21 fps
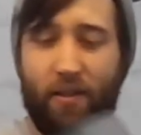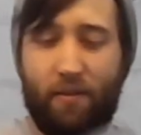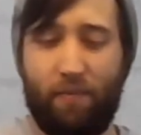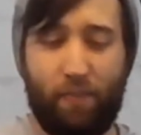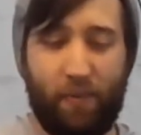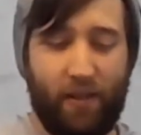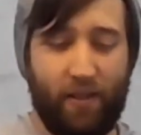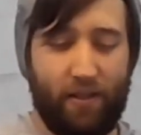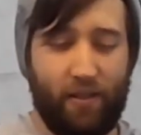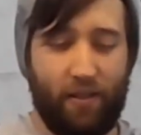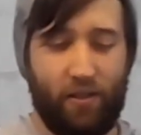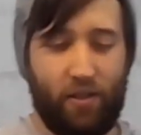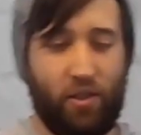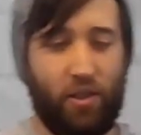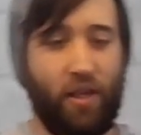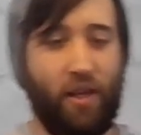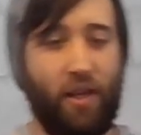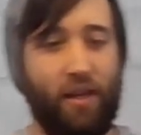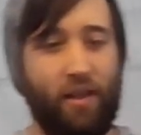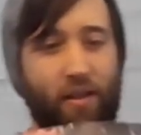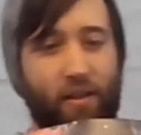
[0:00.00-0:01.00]
piece of
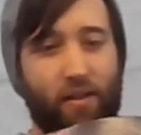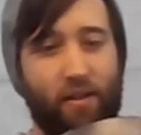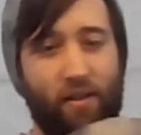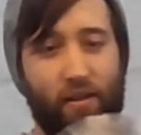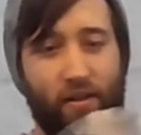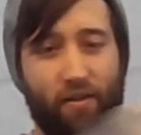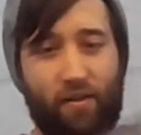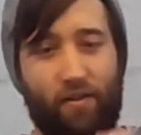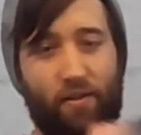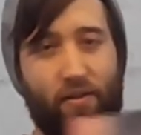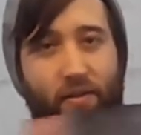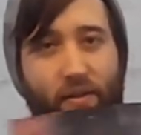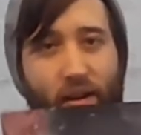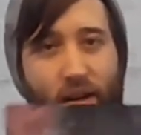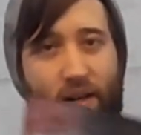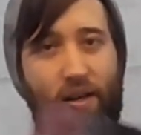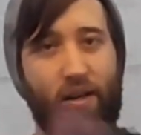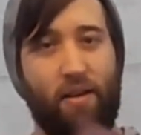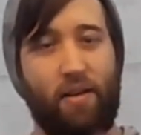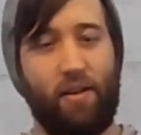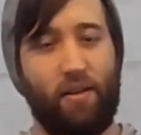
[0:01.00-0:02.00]
shit right
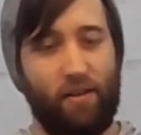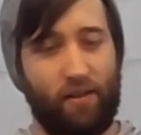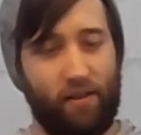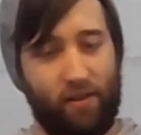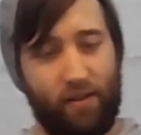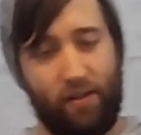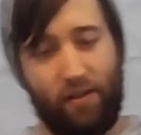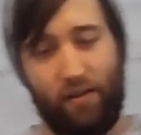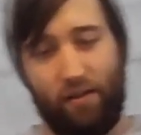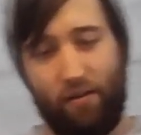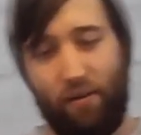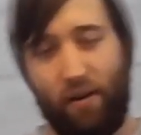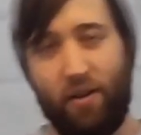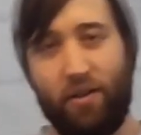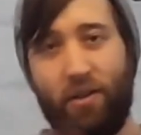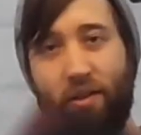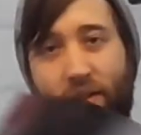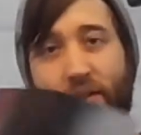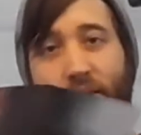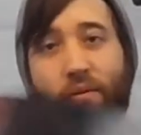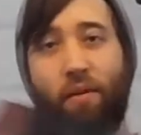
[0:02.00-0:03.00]
here,
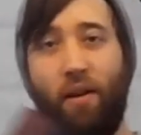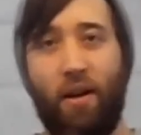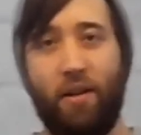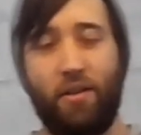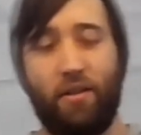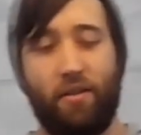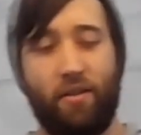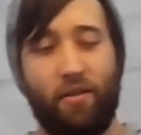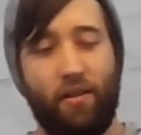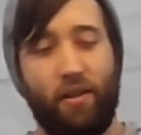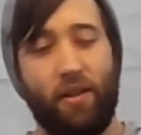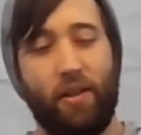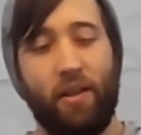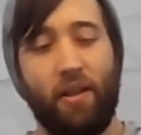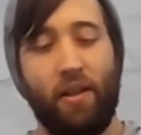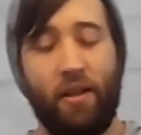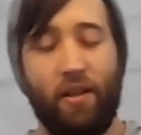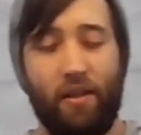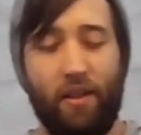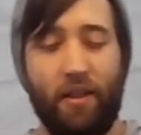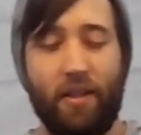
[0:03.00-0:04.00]
watch.
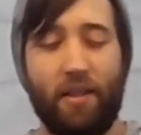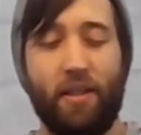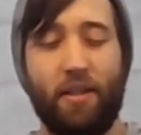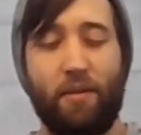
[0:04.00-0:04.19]
This is